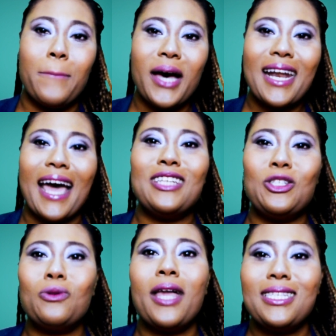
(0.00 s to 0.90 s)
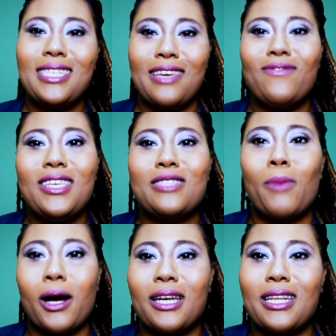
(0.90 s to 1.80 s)
But I do like to give these
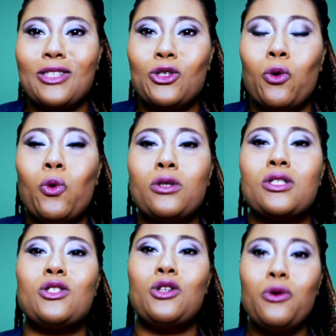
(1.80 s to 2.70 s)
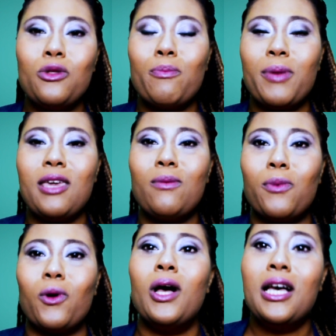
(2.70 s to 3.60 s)
marketing tools to the
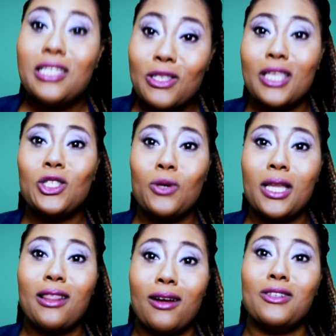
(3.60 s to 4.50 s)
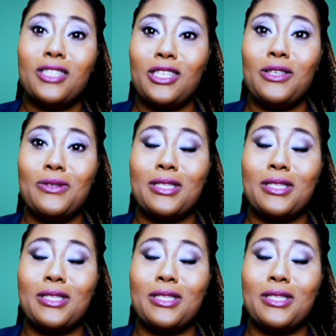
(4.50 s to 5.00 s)
people so that you can learn to use